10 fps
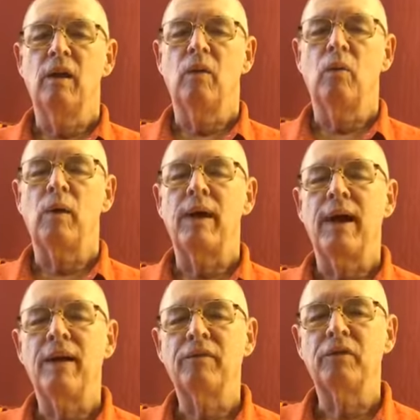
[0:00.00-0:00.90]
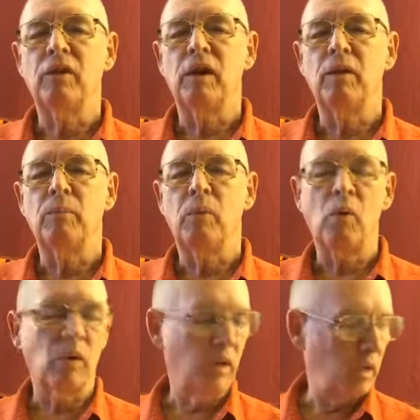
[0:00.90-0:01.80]
We have to
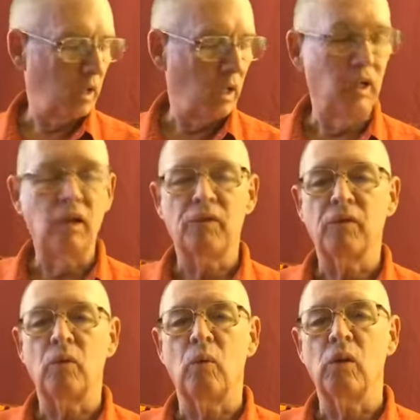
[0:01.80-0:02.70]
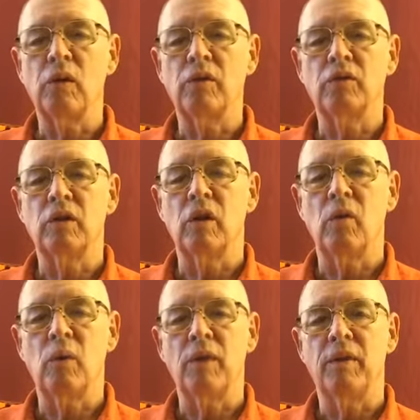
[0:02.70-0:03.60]
import a different word to go
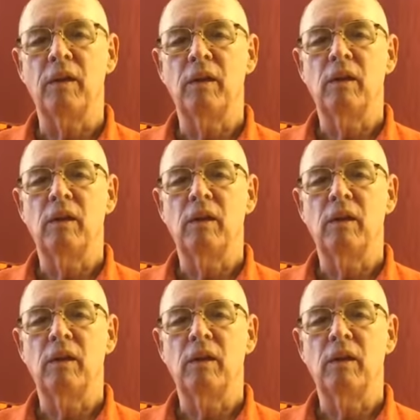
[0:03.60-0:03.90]
with it.